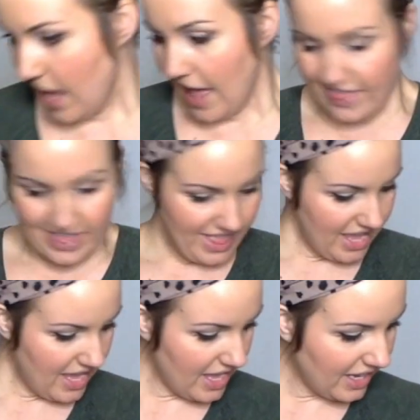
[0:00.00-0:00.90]
And
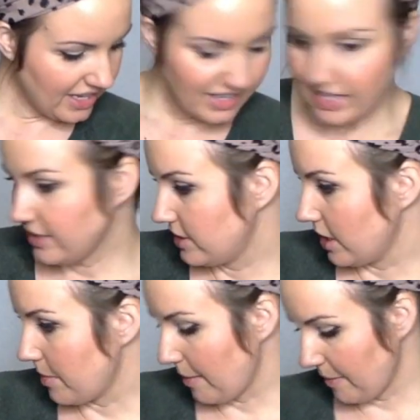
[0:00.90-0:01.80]
then let's
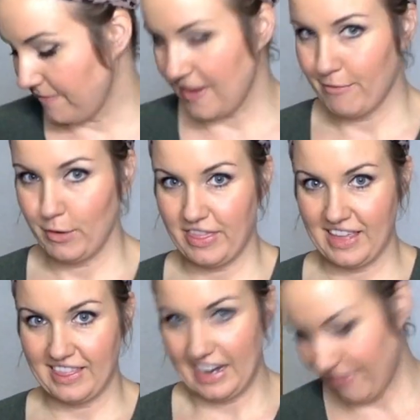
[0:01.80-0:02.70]
talk about my favorite thing that I